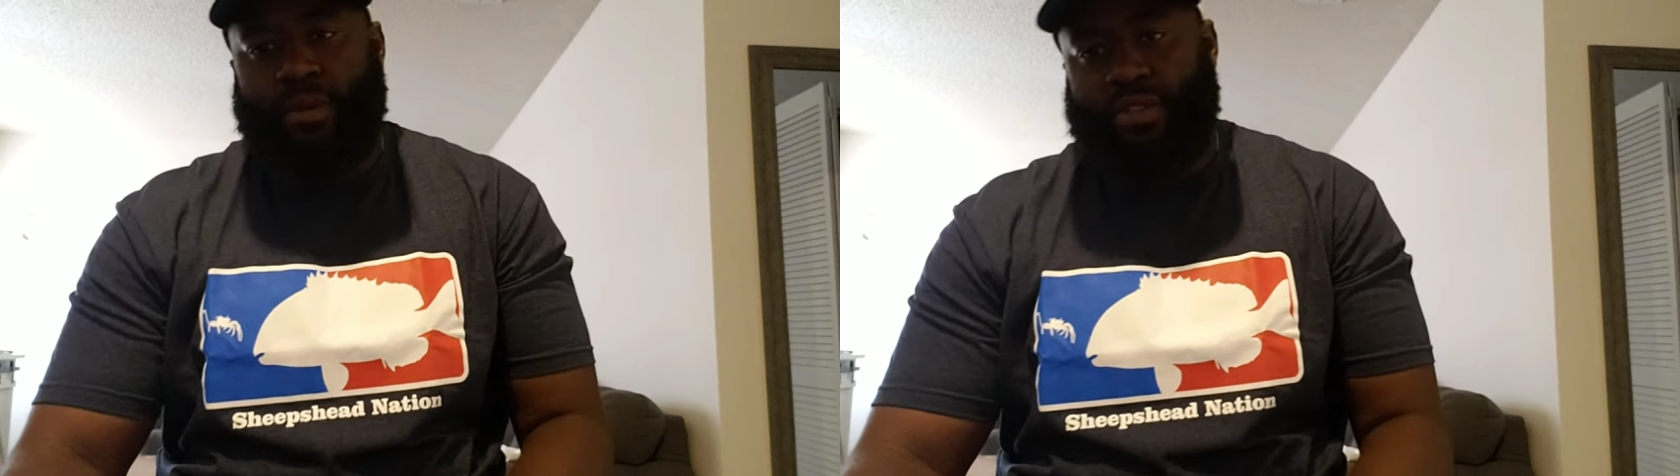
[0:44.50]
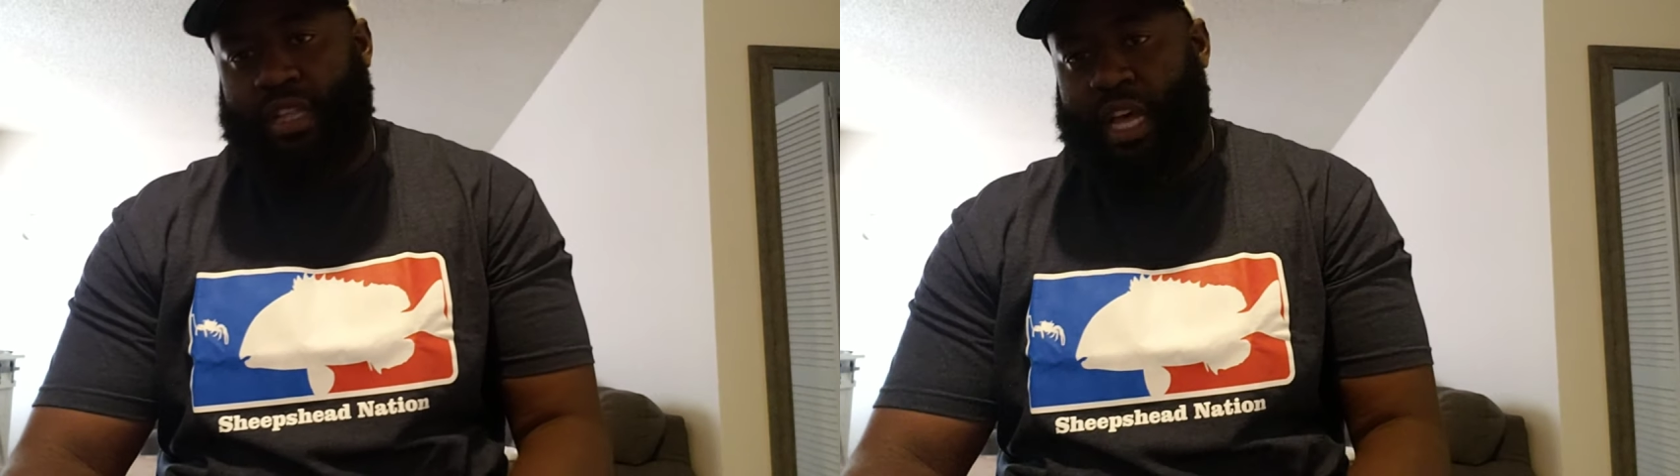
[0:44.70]
the
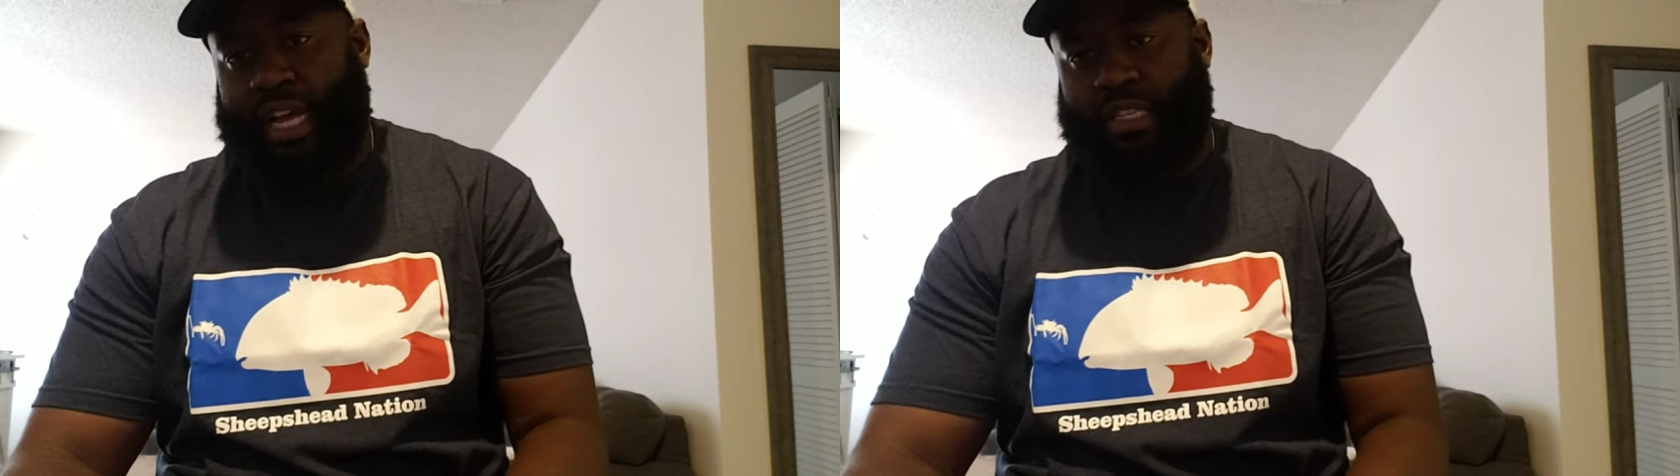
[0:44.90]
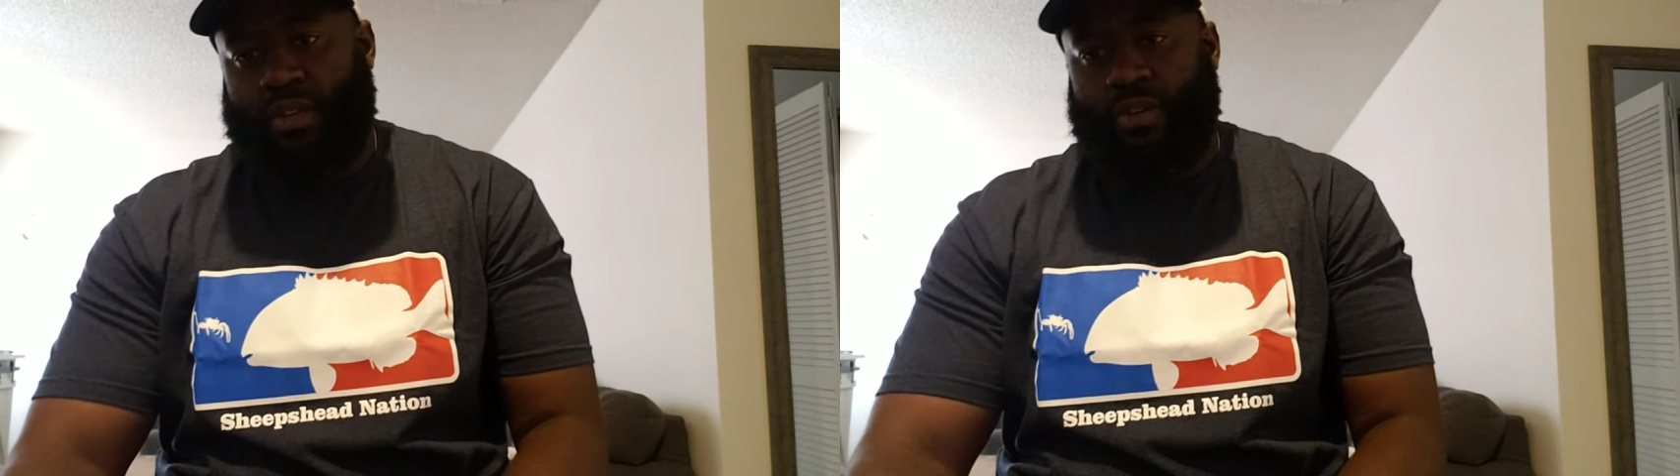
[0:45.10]
most
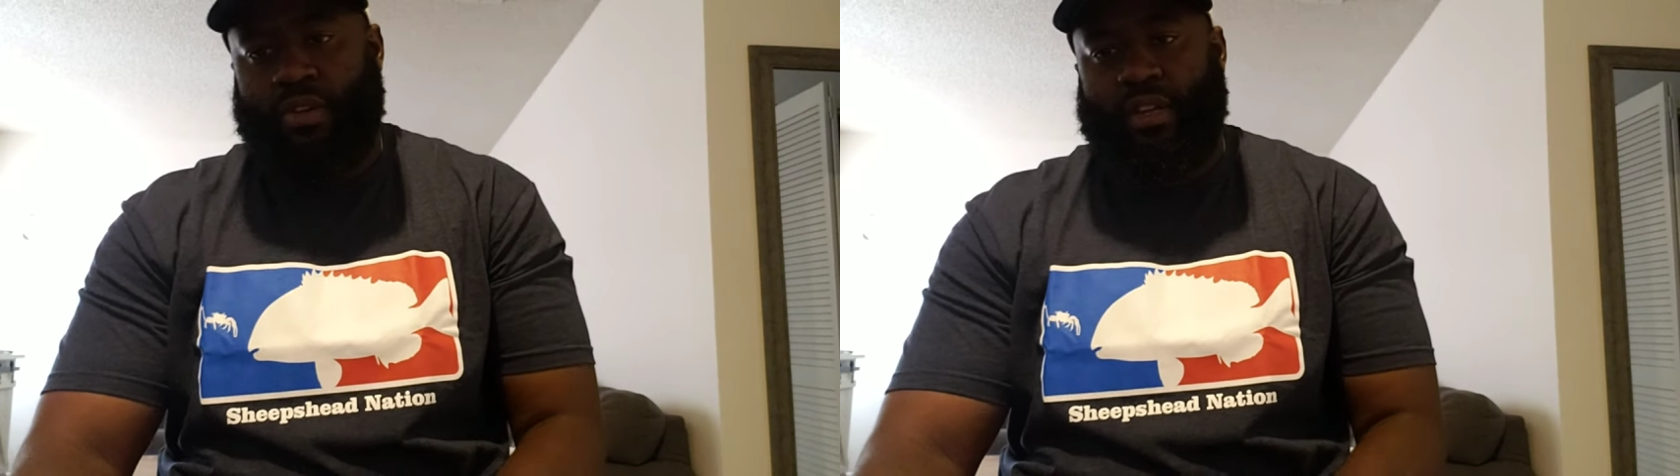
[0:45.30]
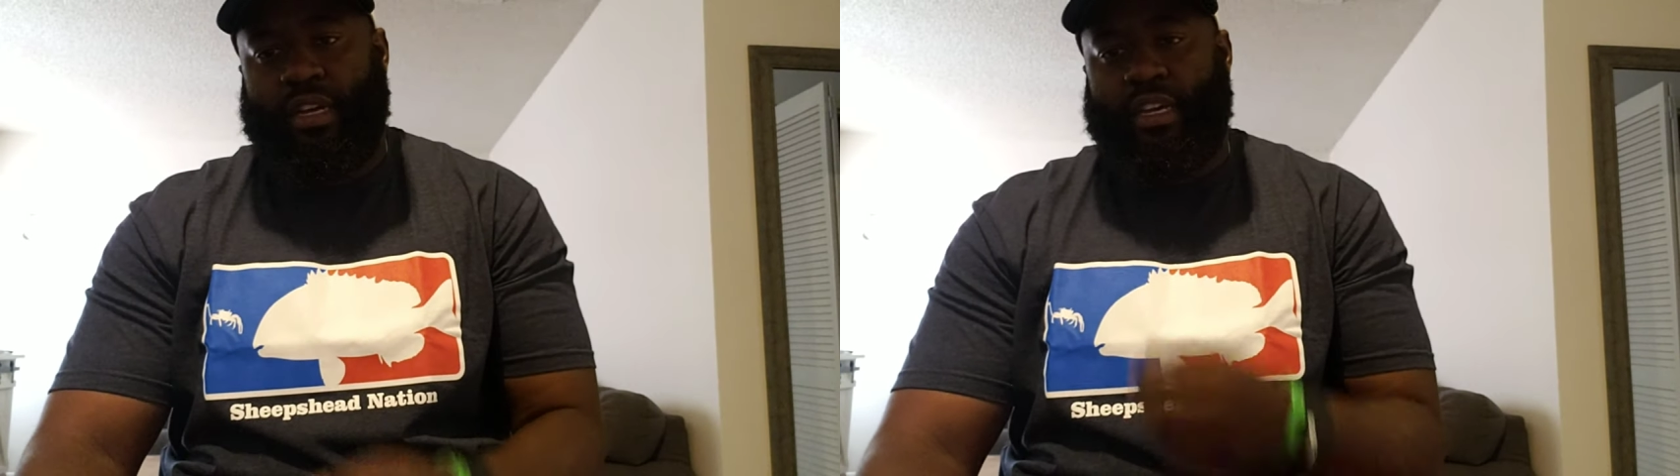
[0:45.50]
likes on